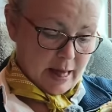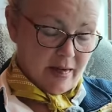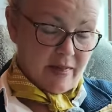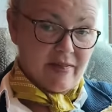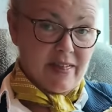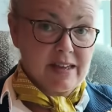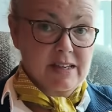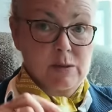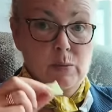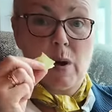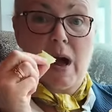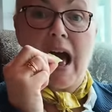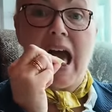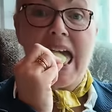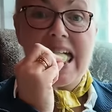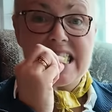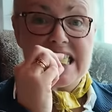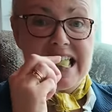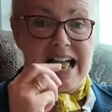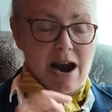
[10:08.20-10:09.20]
That's why
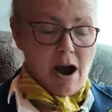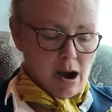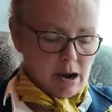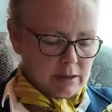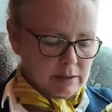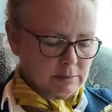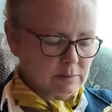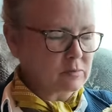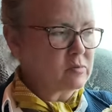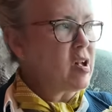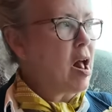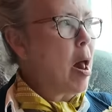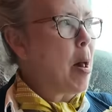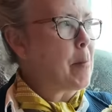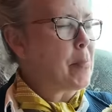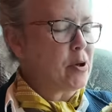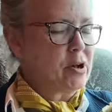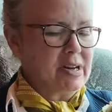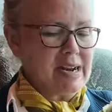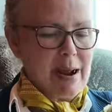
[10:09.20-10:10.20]
I
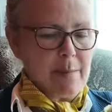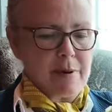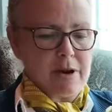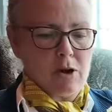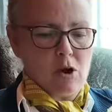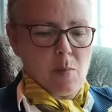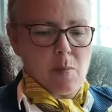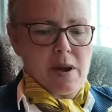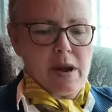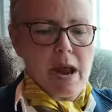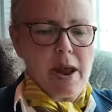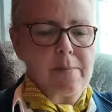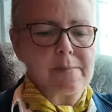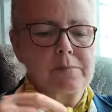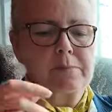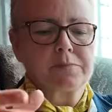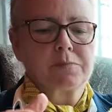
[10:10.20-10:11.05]
put a napkin on my knee.